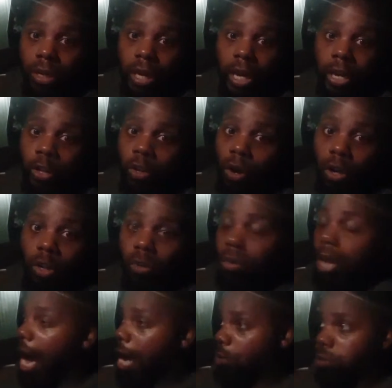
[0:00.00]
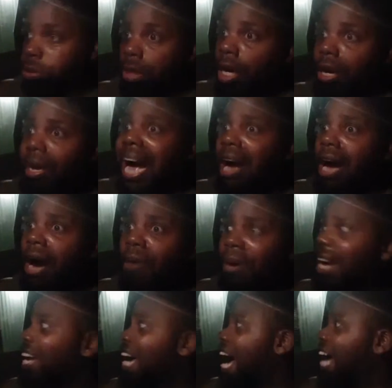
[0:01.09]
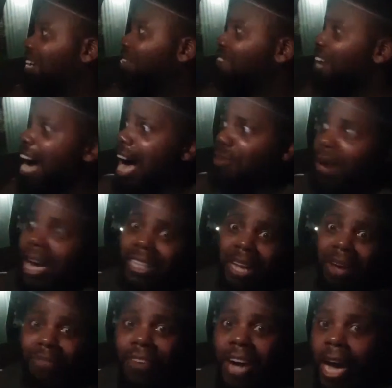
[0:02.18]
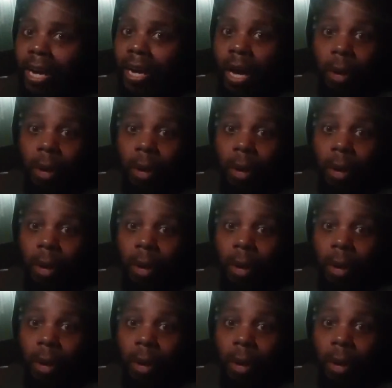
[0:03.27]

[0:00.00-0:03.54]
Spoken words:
And you know, you like, what, how the fuck? What the fuck?